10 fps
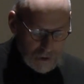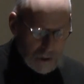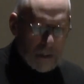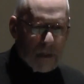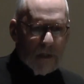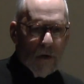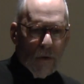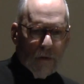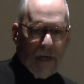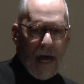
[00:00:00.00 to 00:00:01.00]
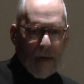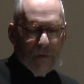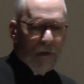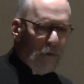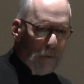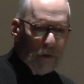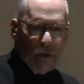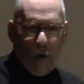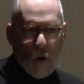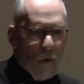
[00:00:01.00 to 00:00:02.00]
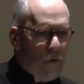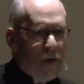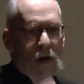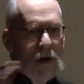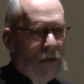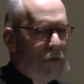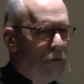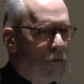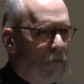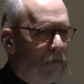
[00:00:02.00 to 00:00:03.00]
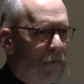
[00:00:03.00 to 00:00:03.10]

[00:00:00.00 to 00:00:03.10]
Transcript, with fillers: Jesus holds absolutely all the cards.